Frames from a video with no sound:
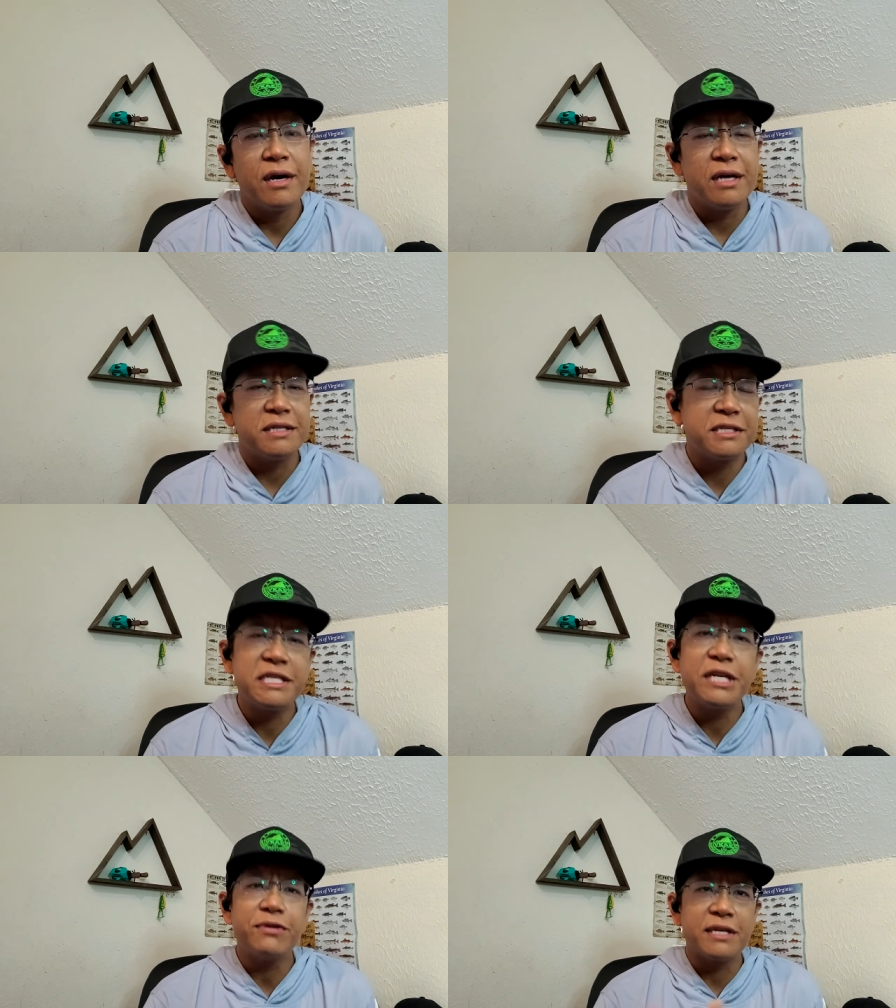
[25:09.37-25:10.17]
Uh, it's a
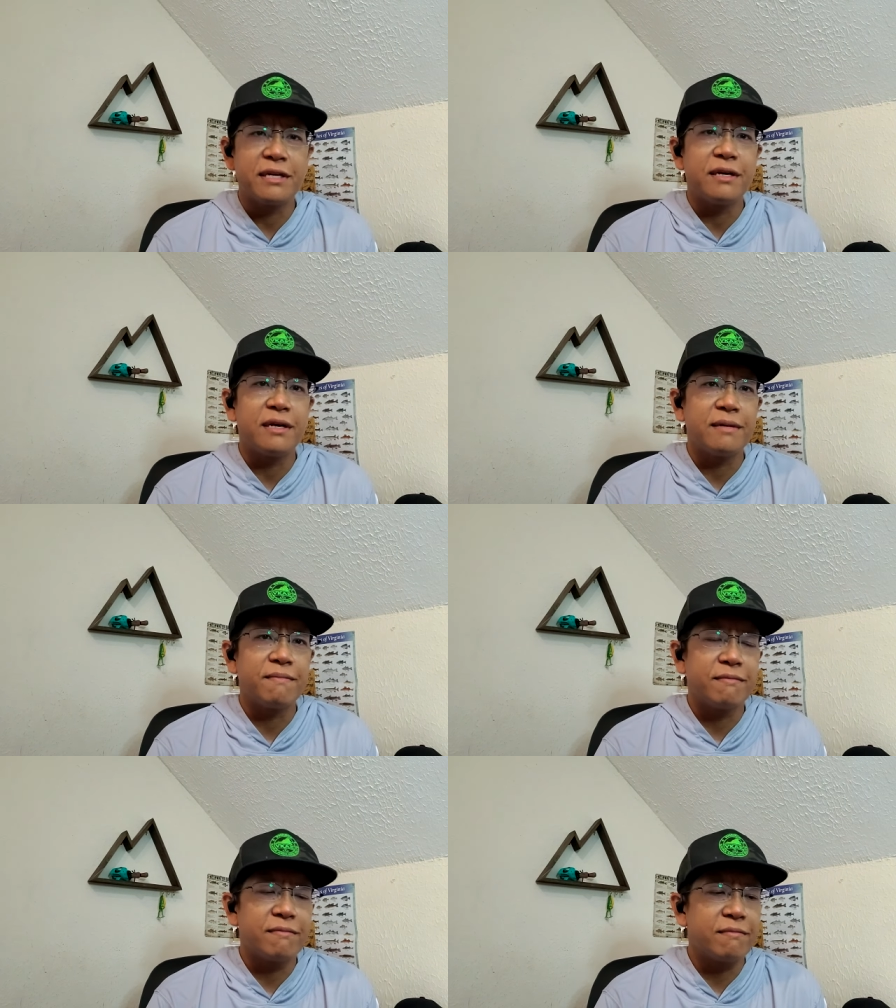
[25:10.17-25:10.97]
series that uh
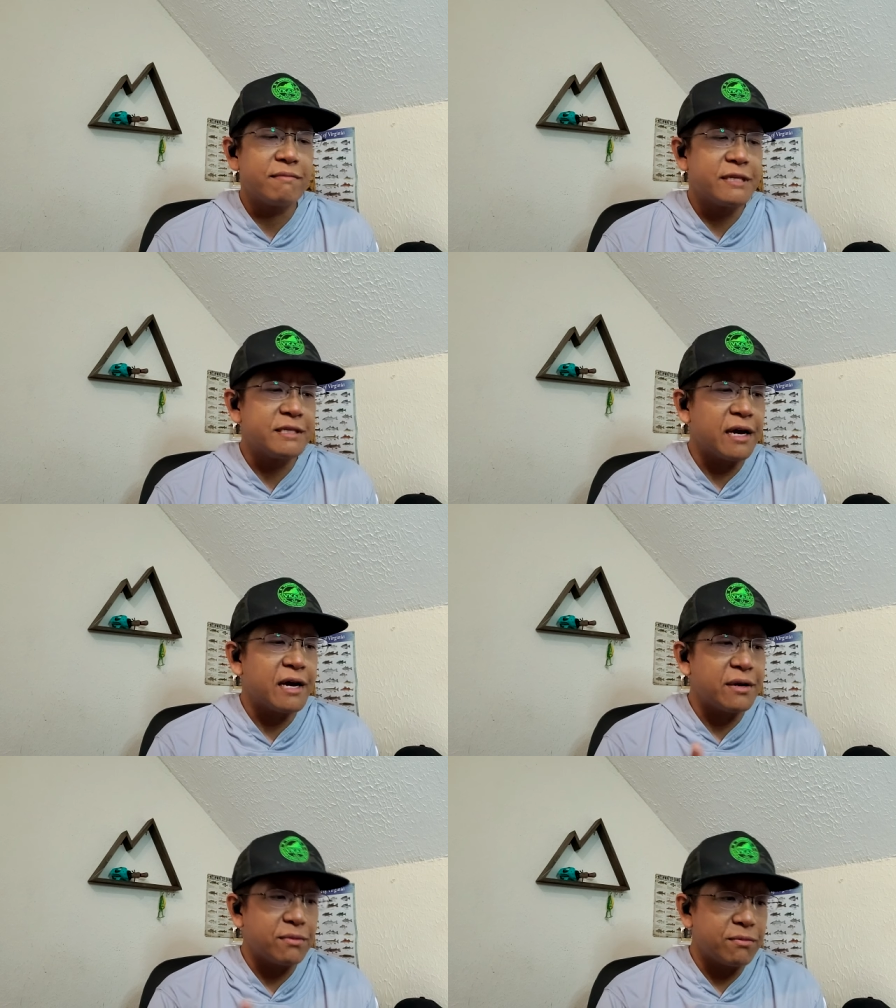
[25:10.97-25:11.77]
this
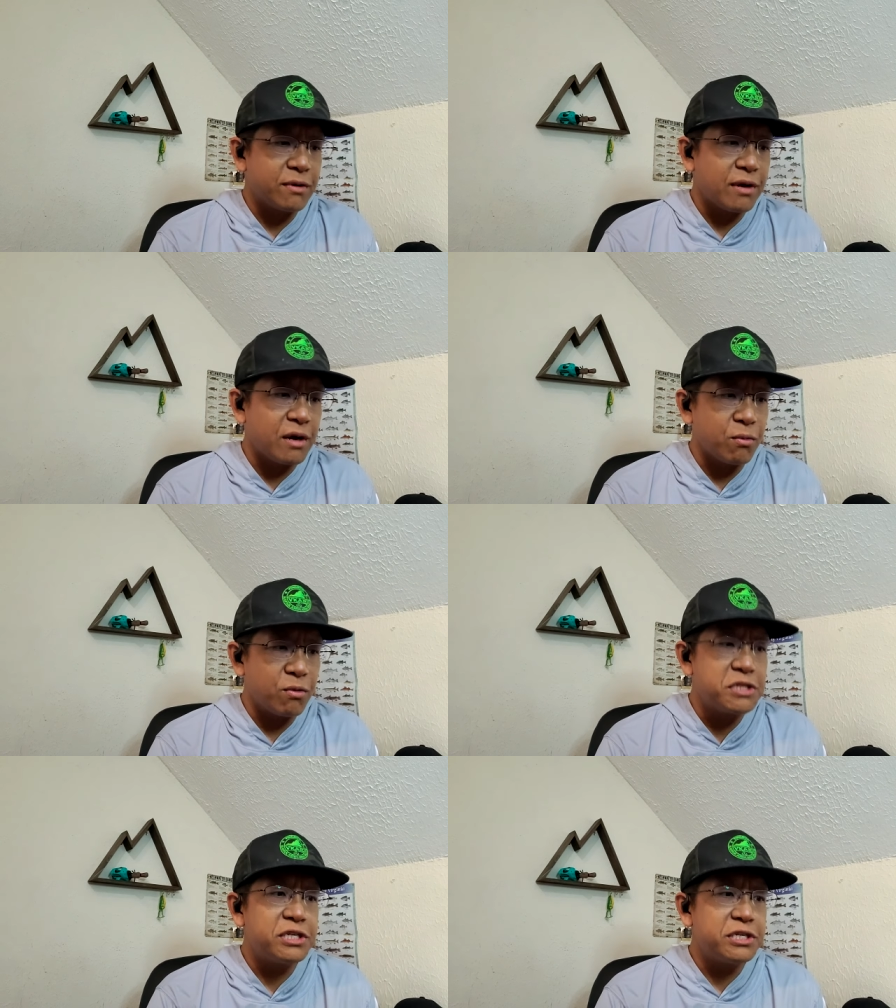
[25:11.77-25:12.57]
guy uh,
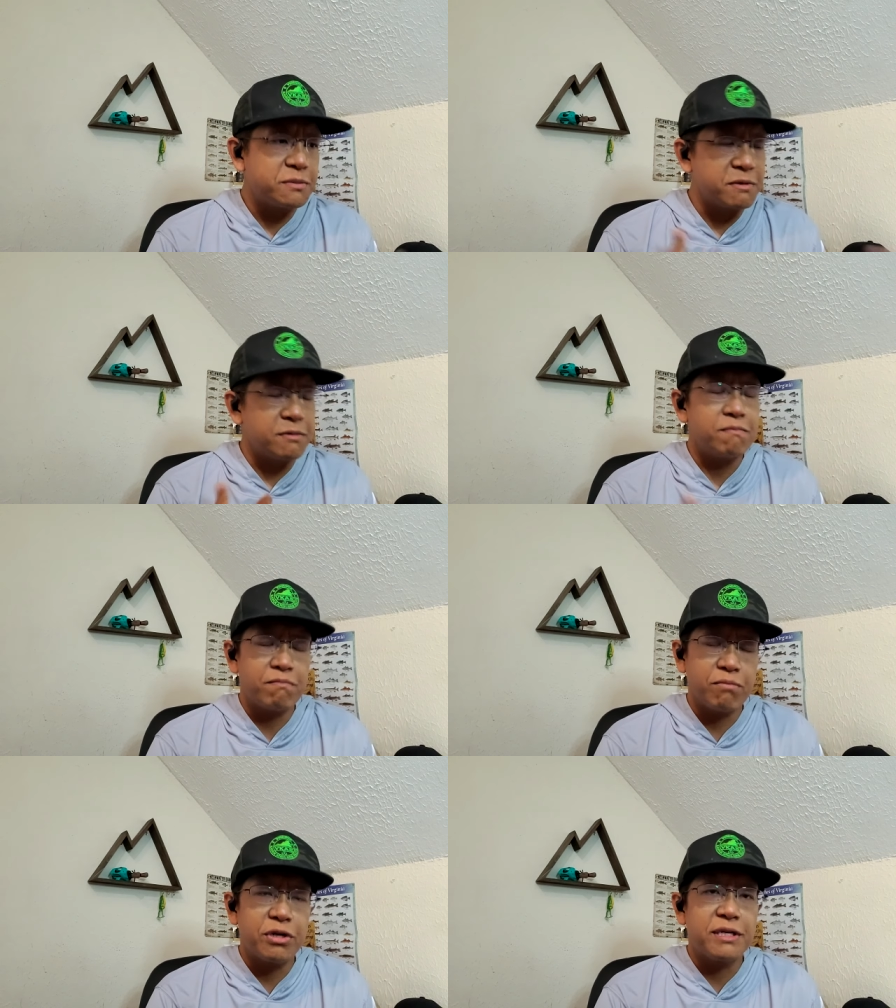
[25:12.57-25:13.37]
Richie has been
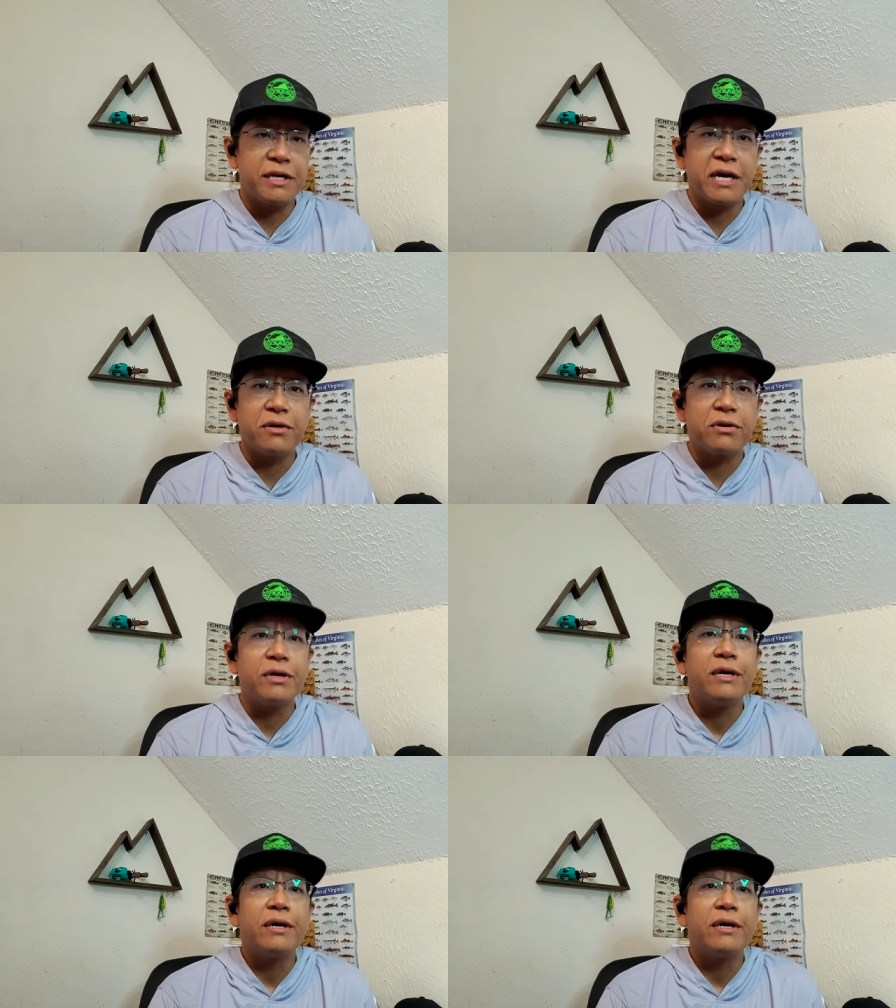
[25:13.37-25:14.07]
putting together,